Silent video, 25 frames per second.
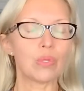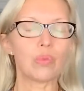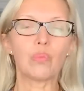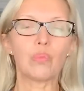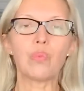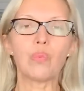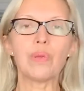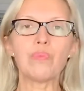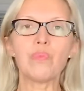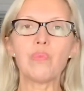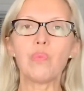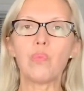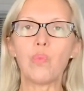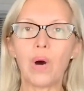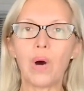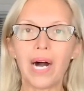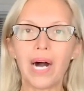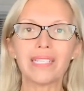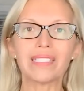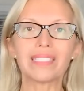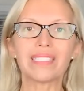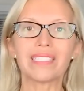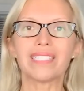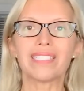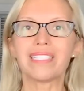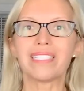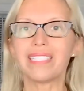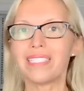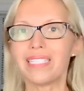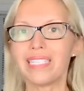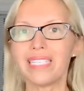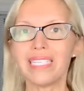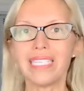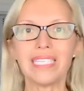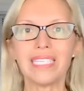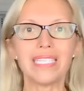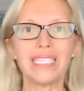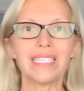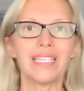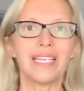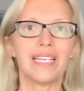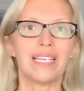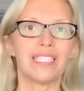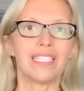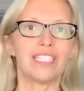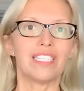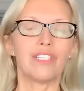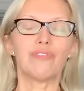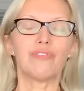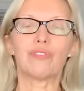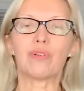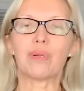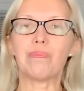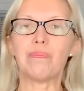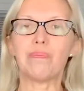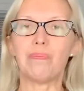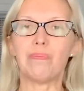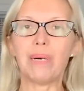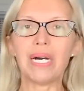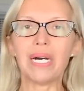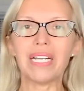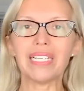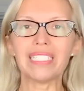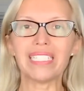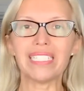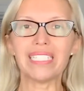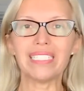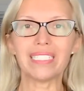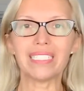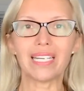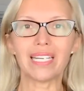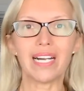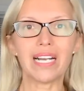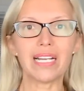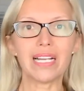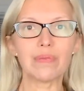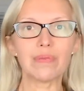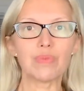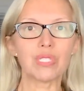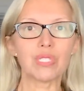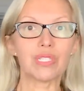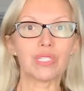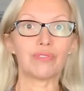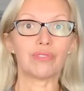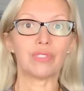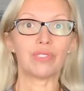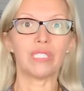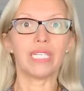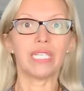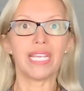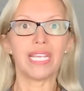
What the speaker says: we want to see different body types, different